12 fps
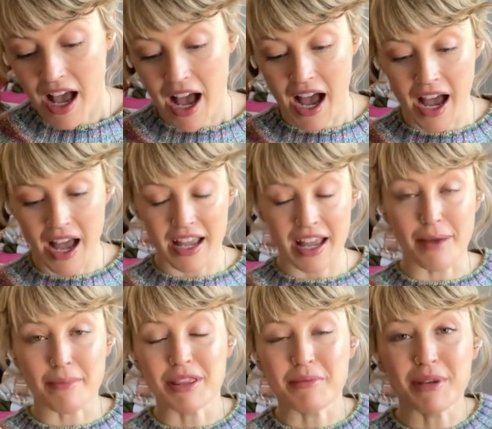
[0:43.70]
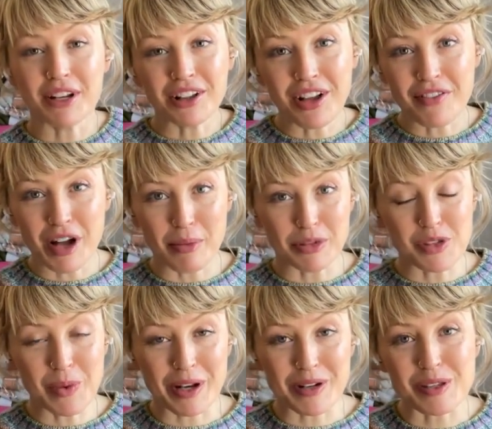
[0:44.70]
I am in the middle of a couple
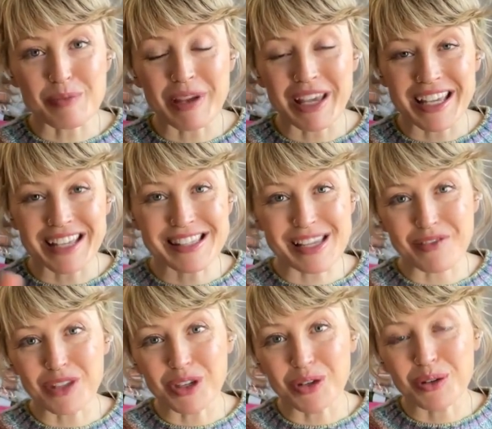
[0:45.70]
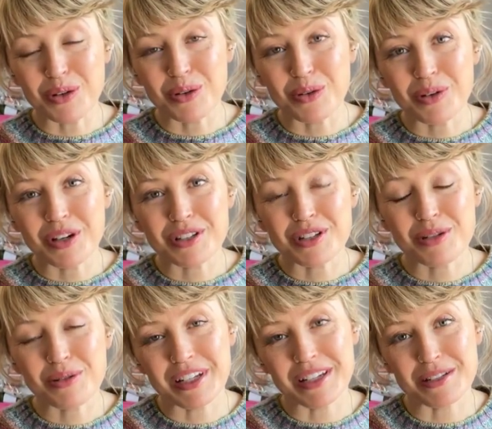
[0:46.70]
sweater spins. If you
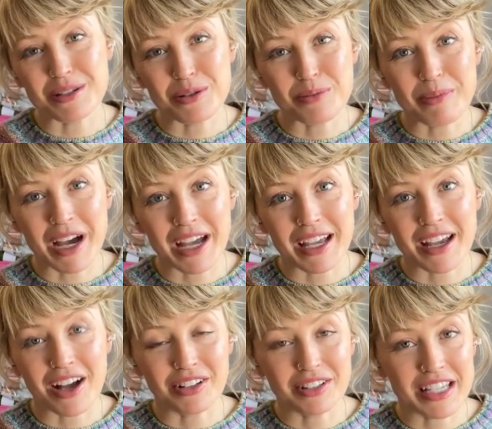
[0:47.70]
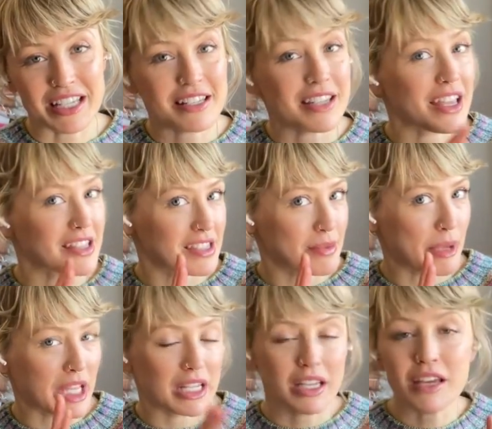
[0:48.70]
tune into my I'll knit and
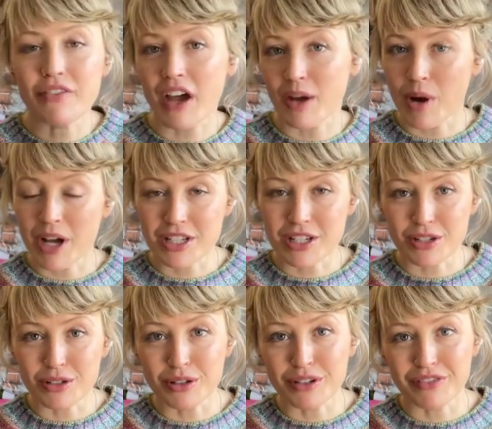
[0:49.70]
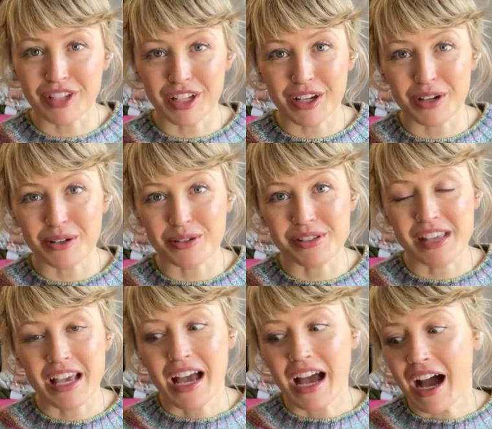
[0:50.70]
spin if I want to videos,
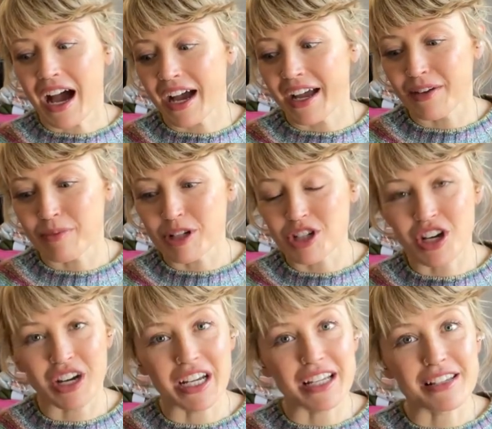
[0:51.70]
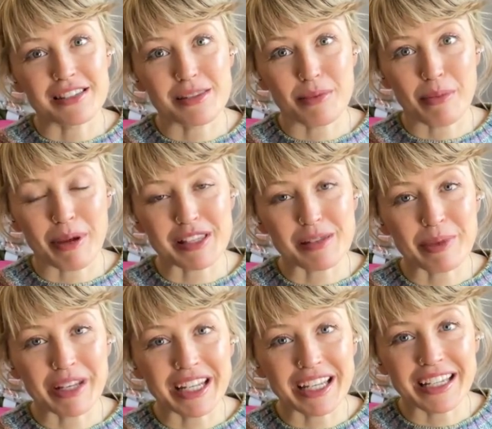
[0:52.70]
I have been sharing some of my
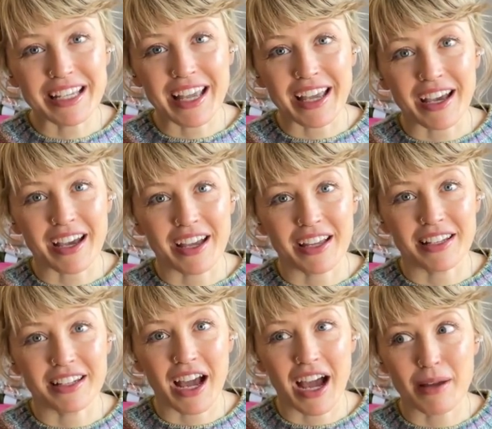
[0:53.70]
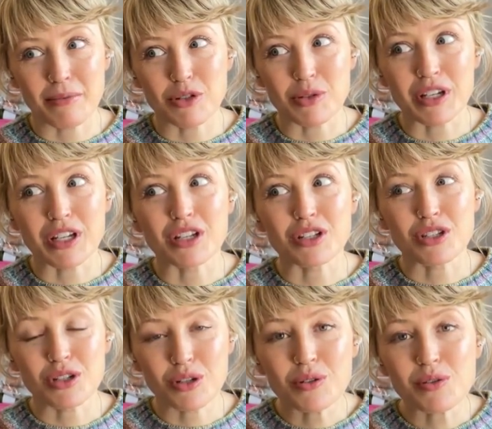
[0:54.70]
spinning and I'm doing
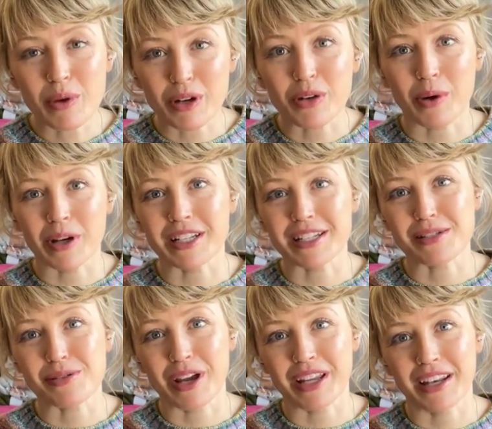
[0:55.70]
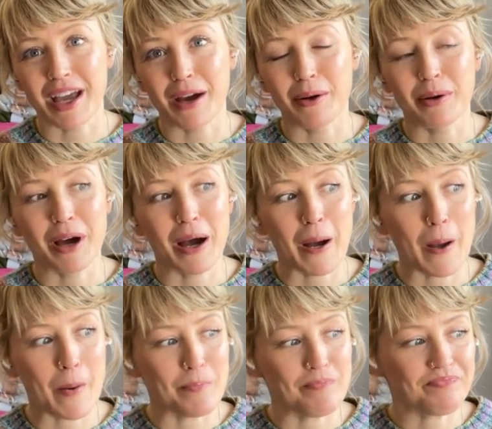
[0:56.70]
two sweater quantities right now.
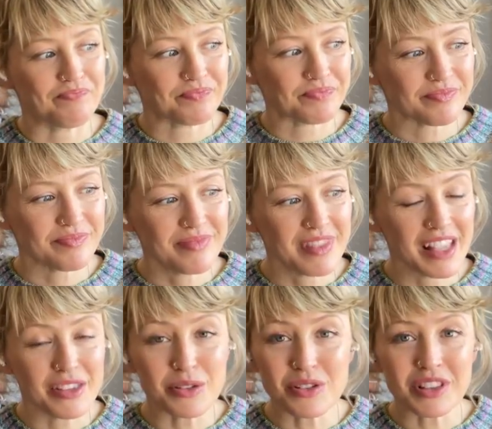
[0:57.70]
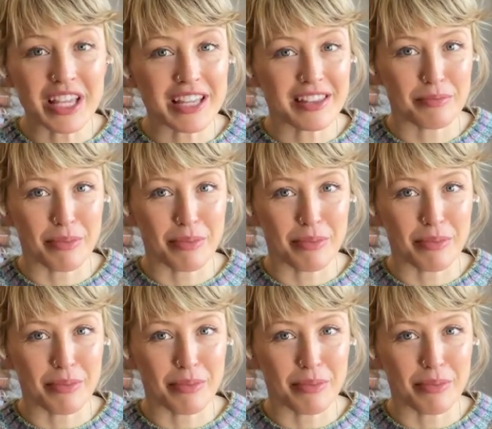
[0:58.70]
Um, those are lengthy